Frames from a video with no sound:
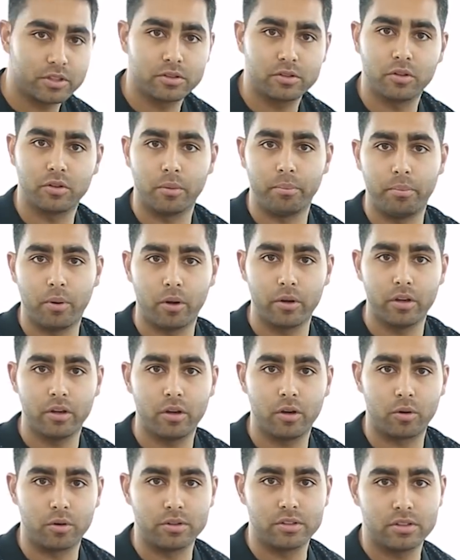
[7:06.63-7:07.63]
just on the
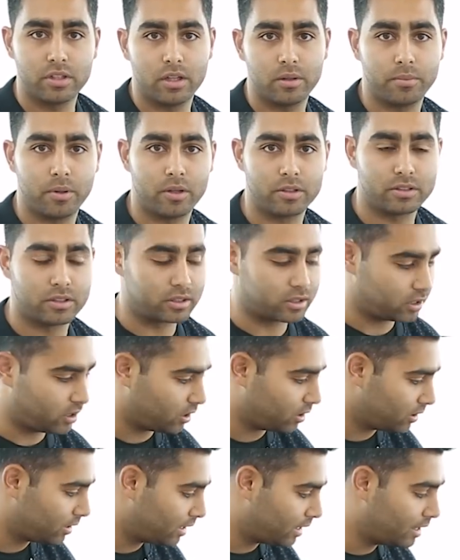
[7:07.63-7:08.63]
bonnet or on certain parts of the
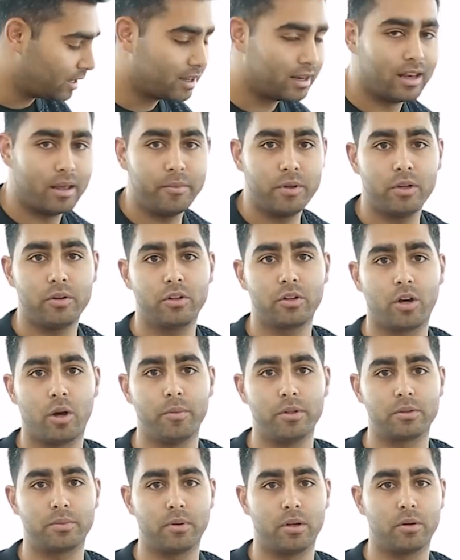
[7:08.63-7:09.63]
car. Let me know in the
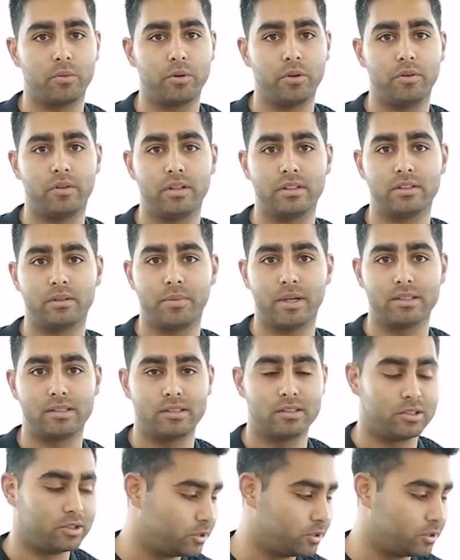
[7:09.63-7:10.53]
comments below what you think is the best thing to